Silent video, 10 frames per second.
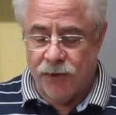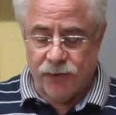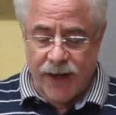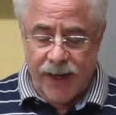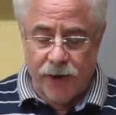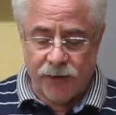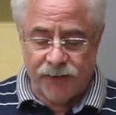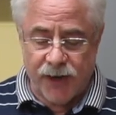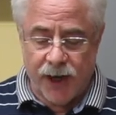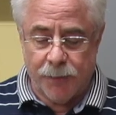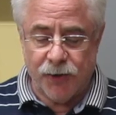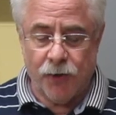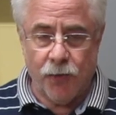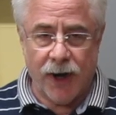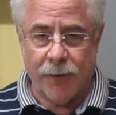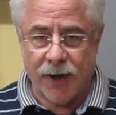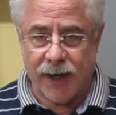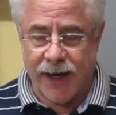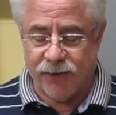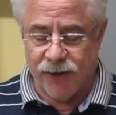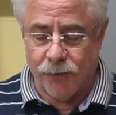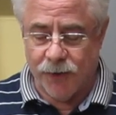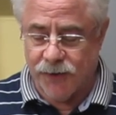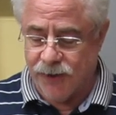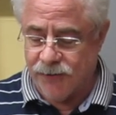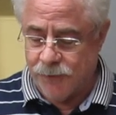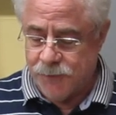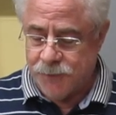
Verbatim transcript: So I had it all set up, and don't worry, I'm not going to actually run this.